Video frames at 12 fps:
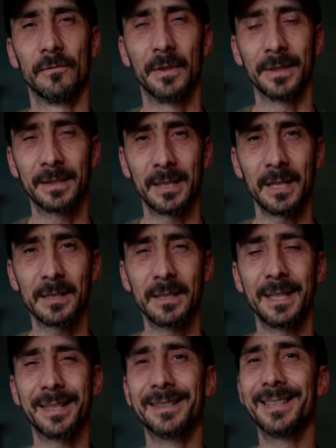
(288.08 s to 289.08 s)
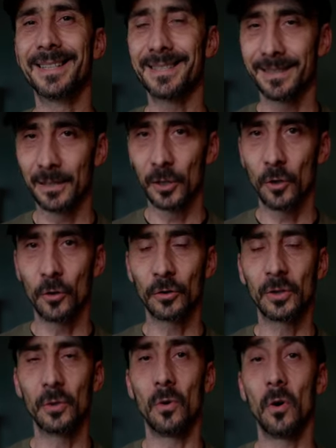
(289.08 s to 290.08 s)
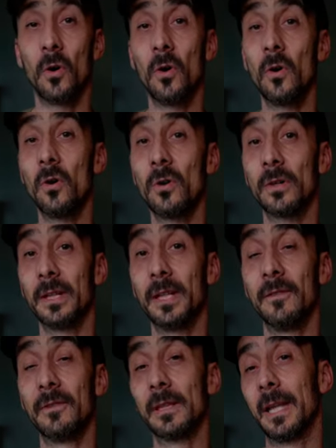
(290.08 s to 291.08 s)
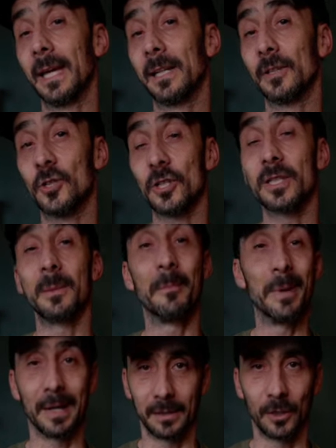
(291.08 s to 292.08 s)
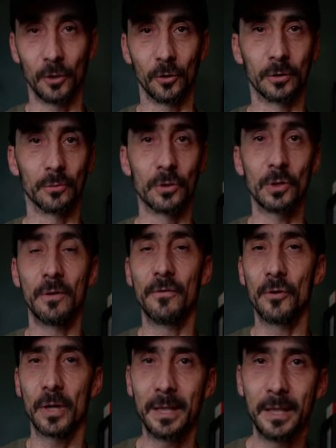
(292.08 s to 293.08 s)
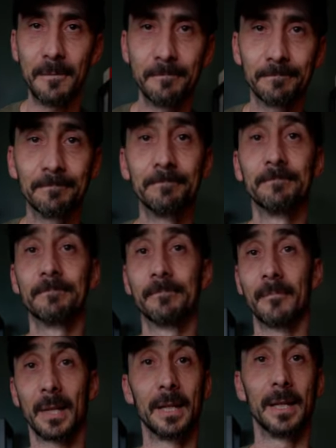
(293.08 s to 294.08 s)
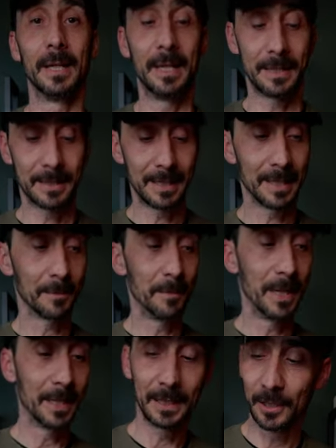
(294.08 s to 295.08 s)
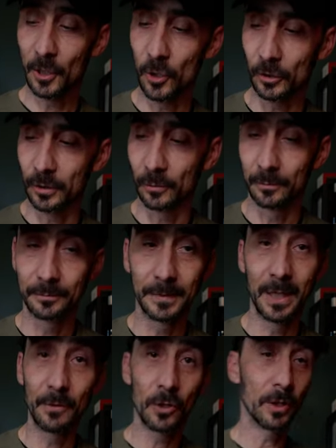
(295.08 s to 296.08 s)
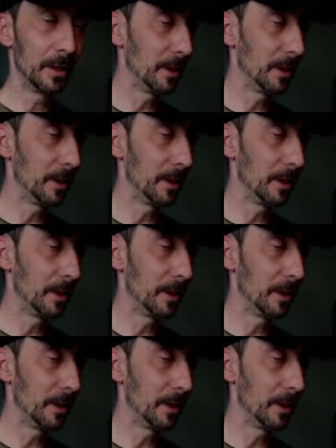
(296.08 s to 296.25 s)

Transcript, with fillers: fantastic dessert cocktail, or even like just a party cocktail. So if you're ready, let's start making the cocktail. Now you're gonna